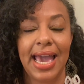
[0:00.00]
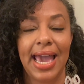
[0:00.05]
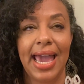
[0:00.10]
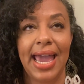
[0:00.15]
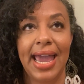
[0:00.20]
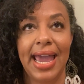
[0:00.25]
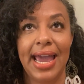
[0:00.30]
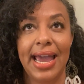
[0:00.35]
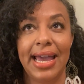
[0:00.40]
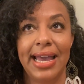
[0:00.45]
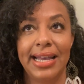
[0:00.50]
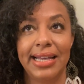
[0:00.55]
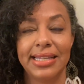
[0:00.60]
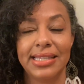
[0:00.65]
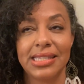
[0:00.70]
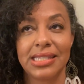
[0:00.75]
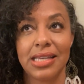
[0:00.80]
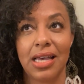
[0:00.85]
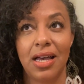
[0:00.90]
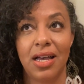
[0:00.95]
and
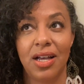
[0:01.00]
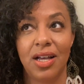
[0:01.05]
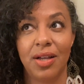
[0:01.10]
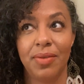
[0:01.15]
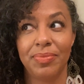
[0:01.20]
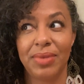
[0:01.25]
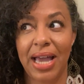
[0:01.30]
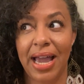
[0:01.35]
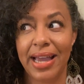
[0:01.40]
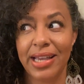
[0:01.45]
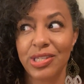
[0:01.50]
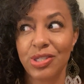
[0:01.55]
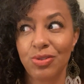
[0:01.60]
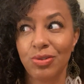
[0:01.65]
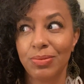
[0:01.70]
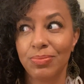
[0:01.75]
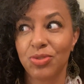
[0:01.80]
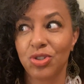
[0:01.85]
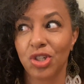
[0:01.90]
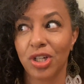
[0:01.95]
the ice
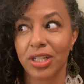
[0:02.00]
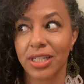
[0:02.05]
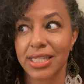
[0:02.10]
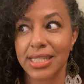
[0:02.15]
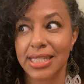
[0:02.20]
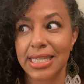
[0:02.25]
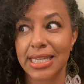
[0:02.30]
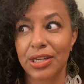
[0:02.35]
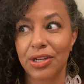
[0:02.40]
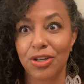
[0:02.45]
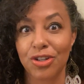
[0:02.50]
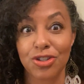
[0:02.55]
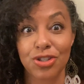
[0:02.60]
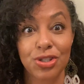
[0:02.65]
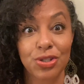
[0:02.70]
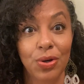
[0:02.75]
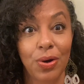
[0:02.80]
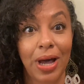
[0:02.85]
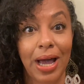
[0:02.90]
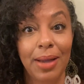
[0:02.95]
cream truck is here.
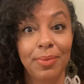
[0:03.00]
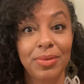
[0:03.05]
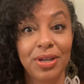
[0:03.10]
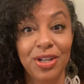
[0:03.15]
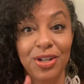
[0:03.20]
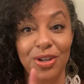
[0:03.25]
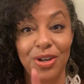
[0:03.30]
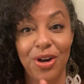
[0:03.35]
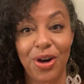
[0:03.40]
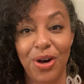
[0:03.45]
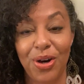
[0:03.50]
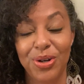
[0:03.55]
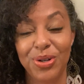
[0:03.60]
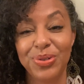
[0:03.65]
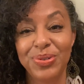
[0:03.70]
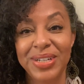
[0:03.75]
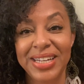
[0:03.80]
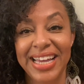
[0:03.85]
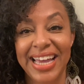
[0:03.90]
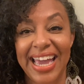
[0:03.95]
So I'm gonna
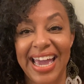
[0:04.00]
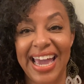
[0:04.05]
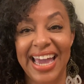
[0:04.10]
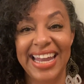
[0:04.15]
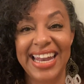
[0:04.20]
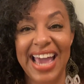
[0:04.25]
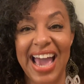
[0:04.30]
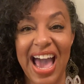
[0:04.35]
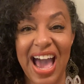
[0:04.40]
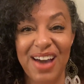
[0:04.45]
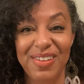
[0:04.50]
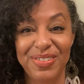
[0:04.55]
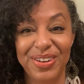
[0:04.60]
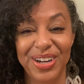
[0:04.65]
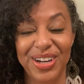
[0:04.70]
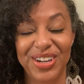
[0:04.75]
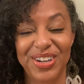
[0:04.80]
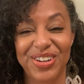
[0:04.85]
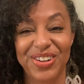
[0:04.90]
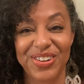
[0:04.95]
go and
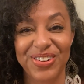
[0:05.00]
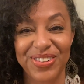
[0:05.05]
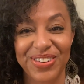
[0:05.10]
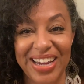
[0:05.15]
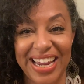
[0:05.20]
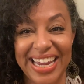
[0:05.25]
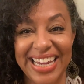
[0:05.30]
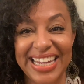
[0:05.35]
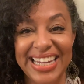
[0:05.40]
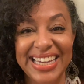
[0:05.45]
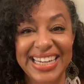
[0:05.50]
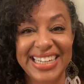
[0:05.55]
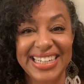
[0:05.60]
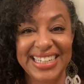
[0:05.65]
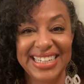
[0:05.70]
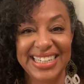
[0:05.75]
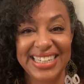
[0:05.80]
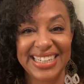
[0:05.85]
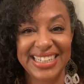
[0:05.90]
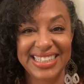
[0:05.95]
have a great
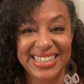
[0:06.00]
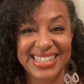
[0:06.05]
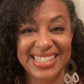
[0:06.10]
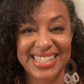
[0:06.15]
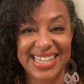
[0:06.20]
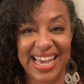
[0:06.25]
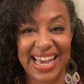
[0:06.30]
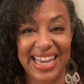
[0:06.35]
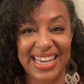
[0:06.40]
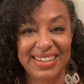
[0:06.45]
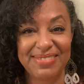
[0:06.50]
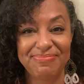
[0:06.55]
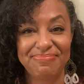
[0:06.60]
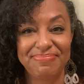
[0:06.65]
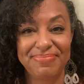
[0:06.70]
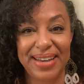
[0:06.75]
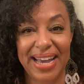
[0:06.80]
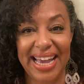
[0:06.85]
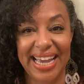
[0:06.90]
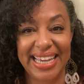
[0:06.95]
day.
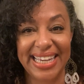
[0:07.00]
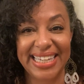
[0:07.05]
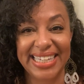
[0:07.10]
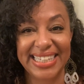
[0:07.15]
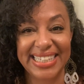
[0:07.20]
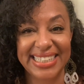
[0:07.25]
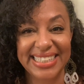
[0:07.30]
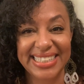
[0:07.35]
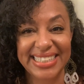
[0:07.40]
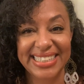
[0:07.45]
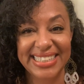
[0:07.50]
Bye.